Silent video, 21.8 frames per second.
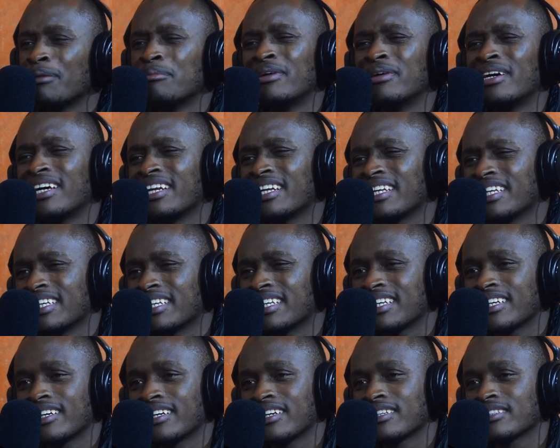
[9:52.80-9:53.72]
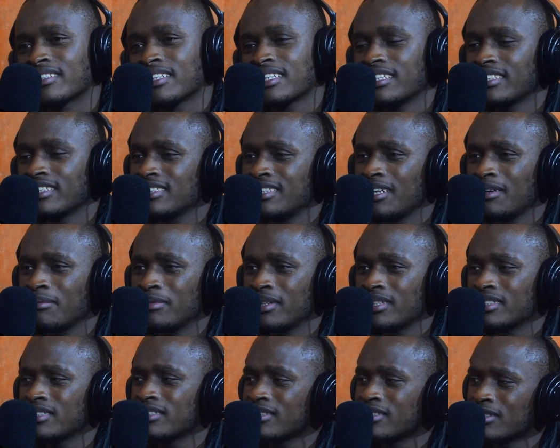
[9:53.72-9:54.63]
America. Damn
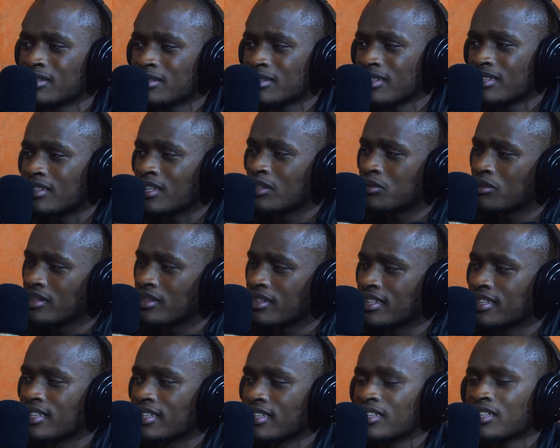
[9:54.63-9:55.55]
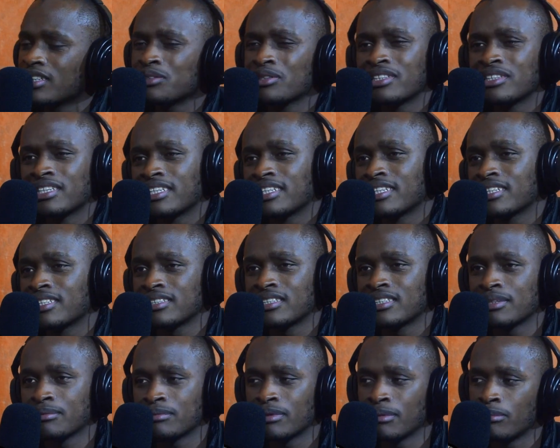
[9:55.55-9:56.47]
it! They, that's why they mm. killed. That's why they killed
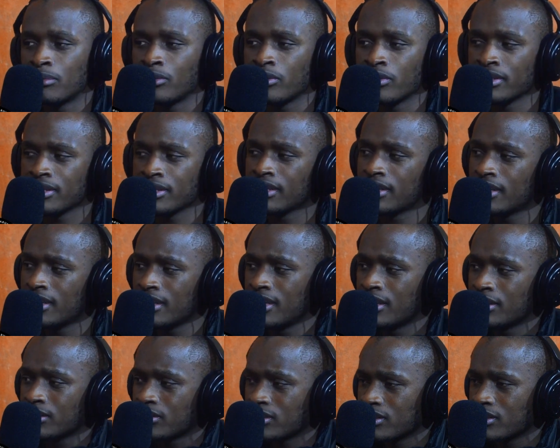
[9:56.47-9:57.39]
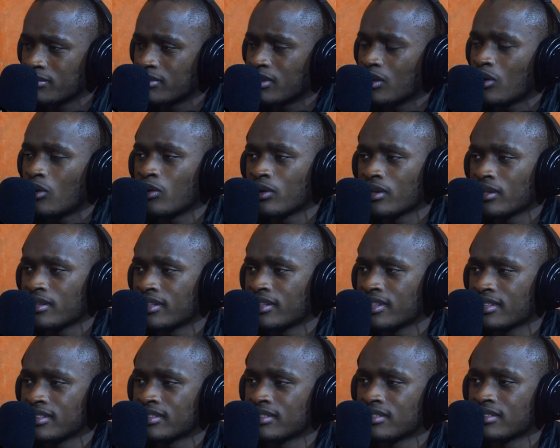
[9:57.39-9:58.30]
the, the boy. Mm. because of the oil
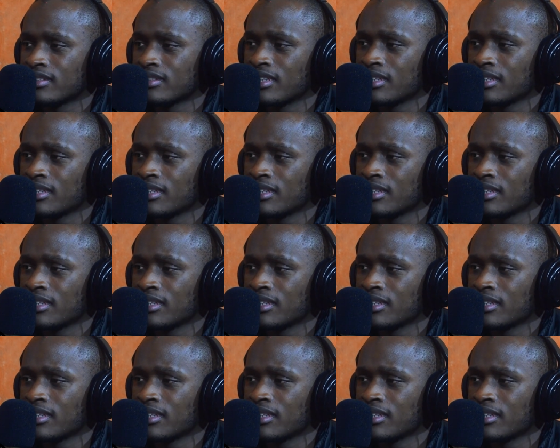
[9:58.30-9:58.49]
there in